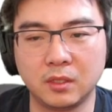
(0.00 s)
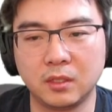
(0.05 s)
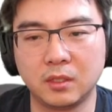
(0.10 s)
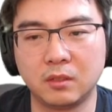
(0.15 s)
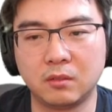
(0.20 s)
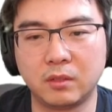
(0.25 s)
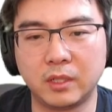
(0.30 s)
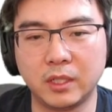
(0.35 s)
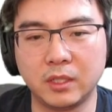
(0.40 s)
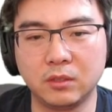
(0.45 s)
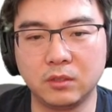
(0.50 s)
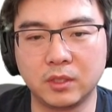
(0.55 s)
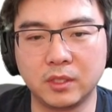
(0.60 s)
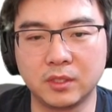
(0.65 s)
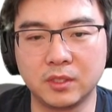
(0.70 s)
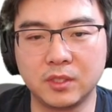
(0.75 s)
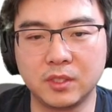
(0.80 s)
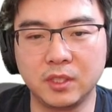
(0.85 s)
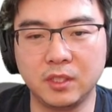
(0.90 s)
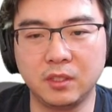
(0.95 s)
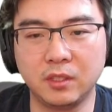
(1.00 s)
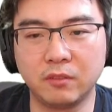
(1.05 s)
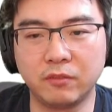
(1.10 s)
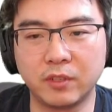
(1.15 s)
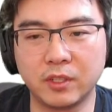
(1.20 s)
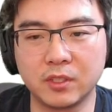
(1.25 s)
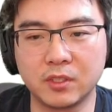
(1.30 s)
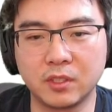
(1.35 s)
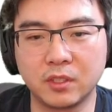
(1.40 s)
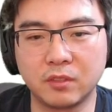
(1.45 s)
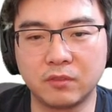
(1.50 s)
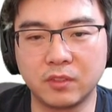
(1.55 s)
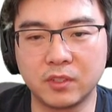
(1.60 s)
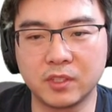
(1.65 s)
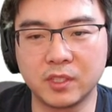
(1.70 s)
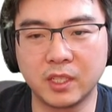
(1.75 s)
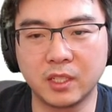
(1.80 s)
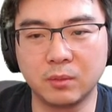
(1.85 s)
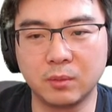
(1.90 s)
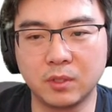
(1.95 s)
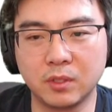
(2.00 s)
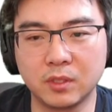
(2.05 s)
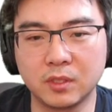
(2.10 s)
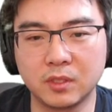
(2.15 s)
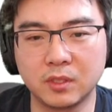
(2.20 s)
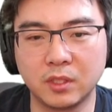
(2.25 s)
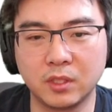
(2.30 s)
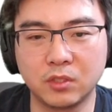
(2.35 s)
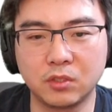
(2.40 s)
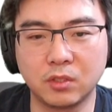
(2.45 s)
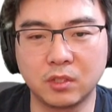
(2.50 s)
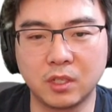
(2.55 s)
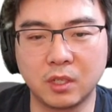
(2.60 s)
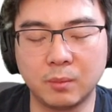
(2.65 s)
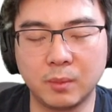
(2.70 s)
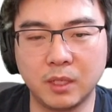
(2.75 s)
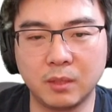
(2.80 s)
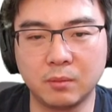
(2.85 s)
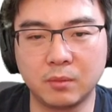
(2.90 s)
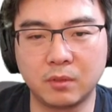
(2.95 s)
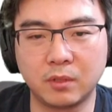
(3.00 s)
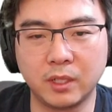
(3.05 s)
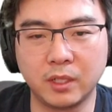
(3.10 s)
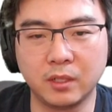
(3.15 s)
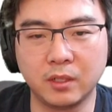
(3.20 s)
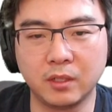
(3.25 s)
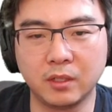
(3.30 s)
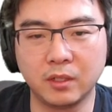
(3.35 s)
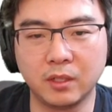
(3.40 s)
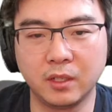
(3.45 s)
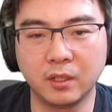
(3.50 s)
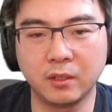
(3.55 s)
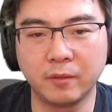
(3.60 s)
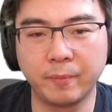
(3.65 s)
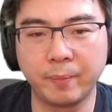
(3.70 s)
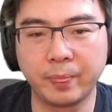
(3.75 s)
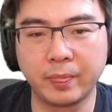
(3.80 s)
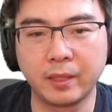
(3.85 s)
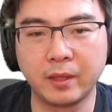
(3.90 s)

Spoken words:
right? You can see if I search for sandbox, it should come up right in here.